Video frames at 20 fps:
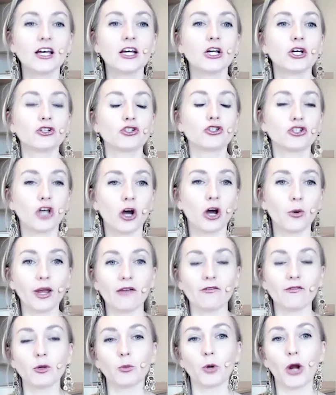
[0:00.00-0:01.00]
So
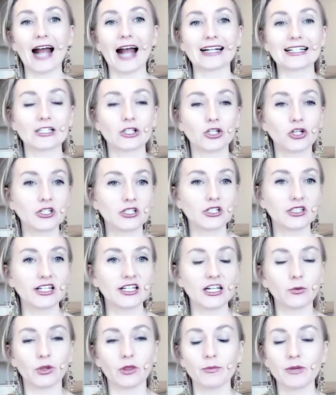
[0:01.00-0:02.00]
if you practice
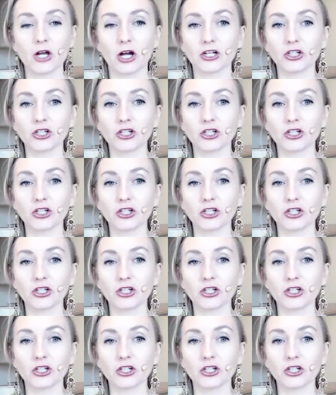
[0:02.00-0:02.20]
Kundalini with me on